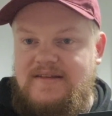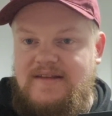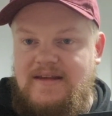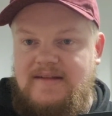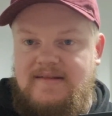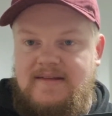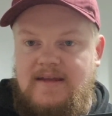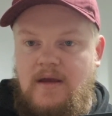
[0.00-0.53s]

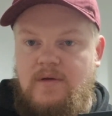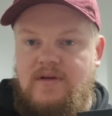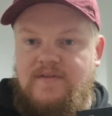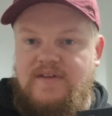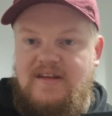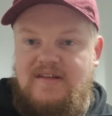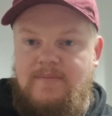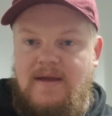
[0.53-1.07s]
60. I would
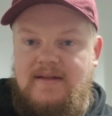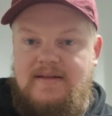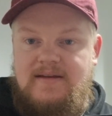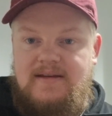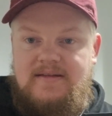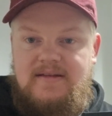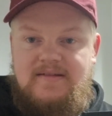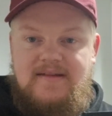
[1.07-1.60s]
have expected
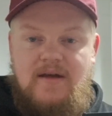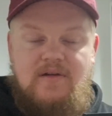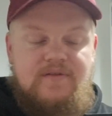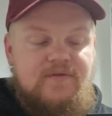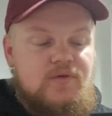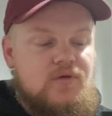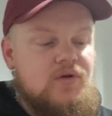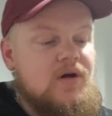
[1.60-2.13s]
it to sell
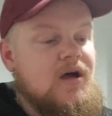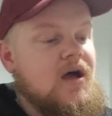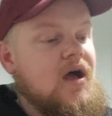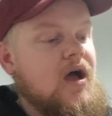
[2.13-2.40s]
for.